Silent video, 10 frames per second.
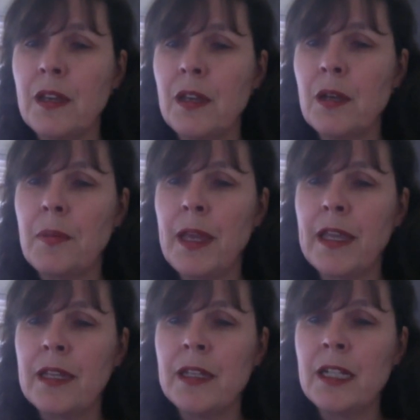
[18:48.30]

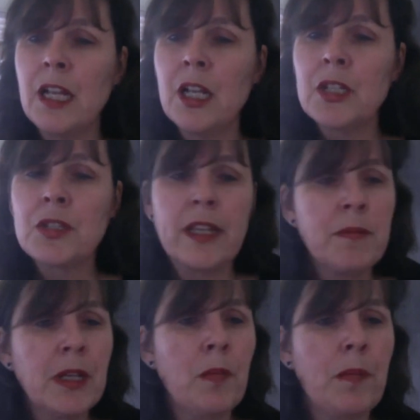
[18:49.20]
bank. So let
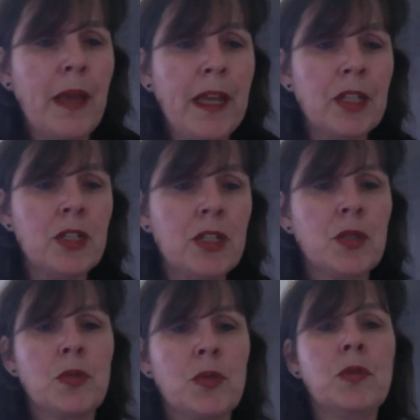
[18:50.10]
me go back
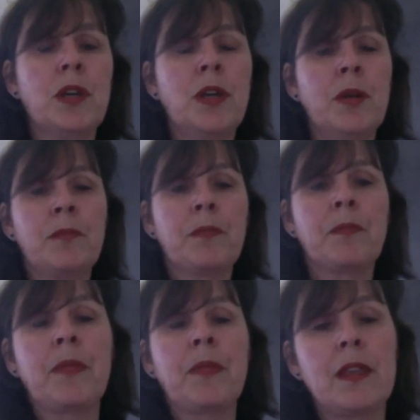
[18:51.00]
to
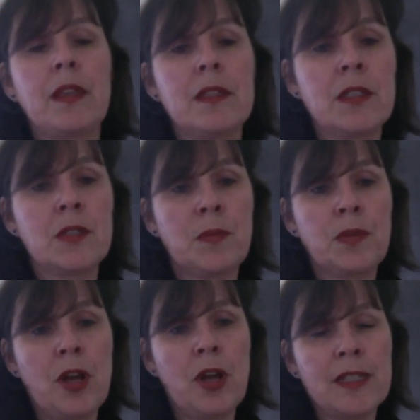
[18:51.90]
this
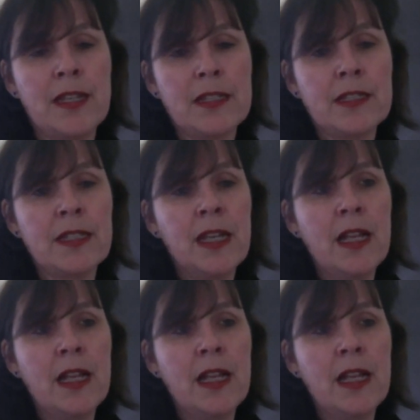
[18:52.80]
process.